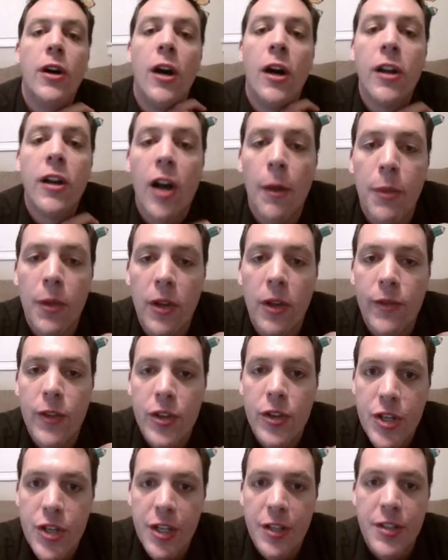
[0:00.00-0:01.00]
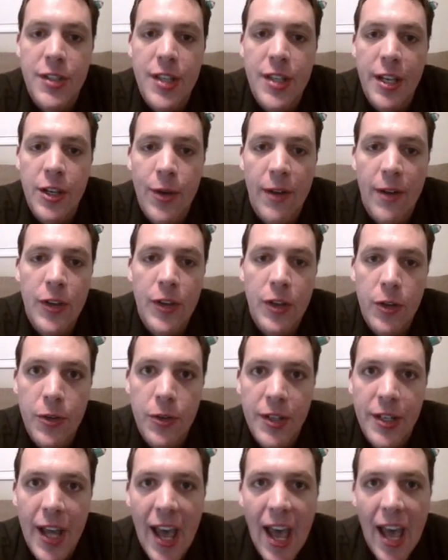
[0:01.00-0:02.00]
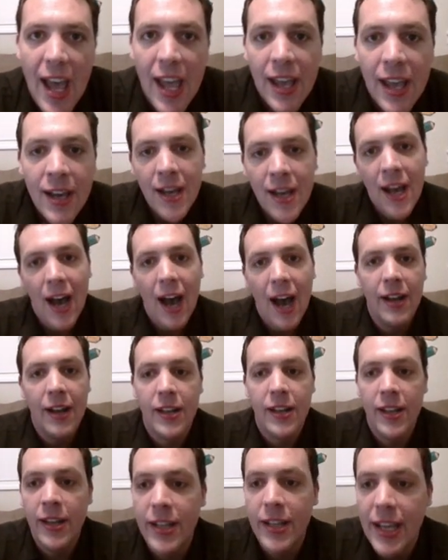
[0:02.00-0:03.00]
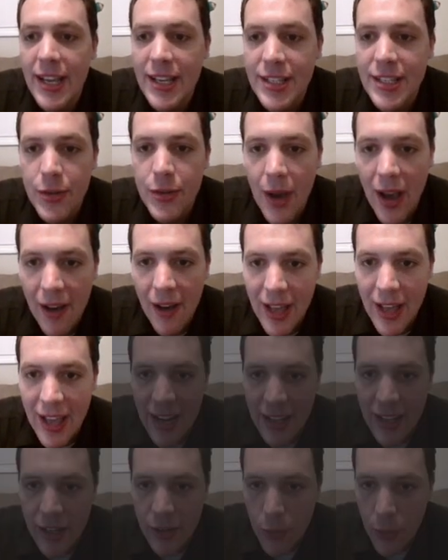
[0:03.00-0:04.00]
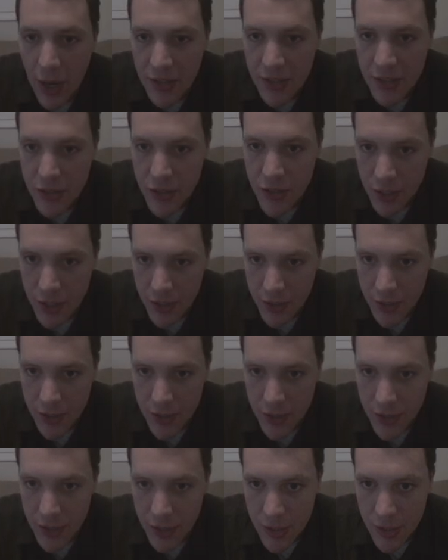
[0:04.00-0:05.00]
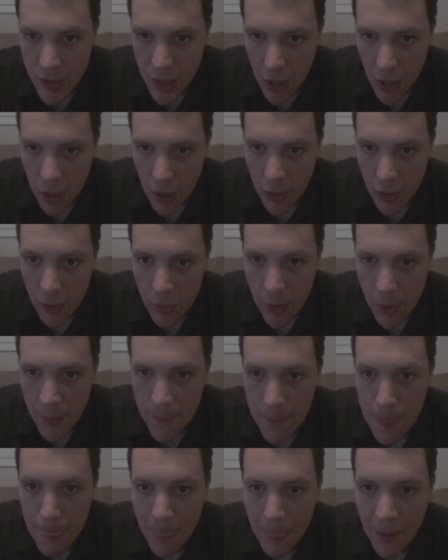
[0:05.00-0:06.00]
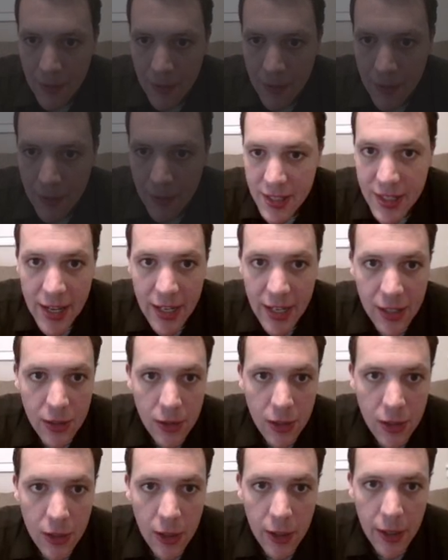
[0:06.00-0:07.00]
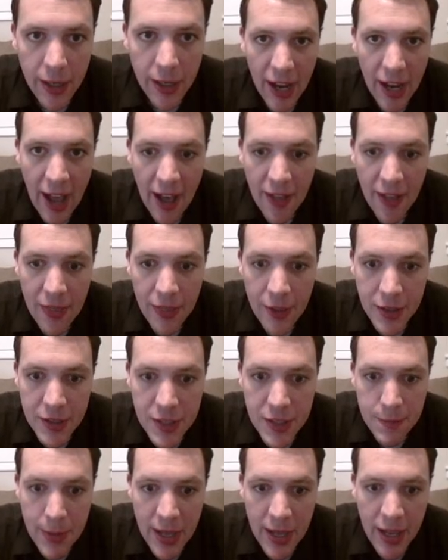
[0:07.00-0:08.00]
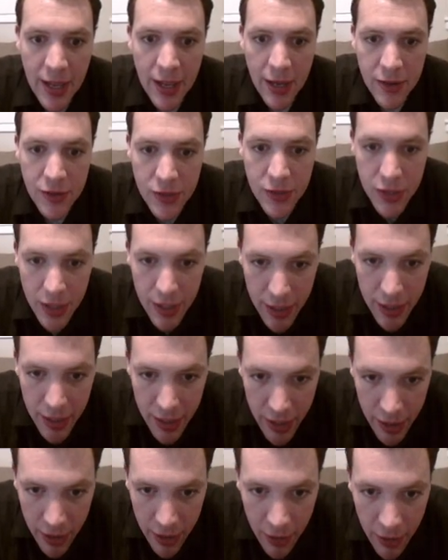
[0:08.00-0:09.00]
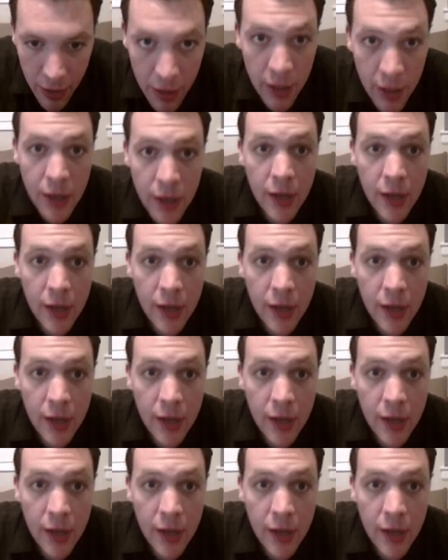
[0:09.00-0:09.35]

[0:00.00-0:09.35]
a couple of the sheets that you have to do today in case you have any questions. So let's take a look at this page here.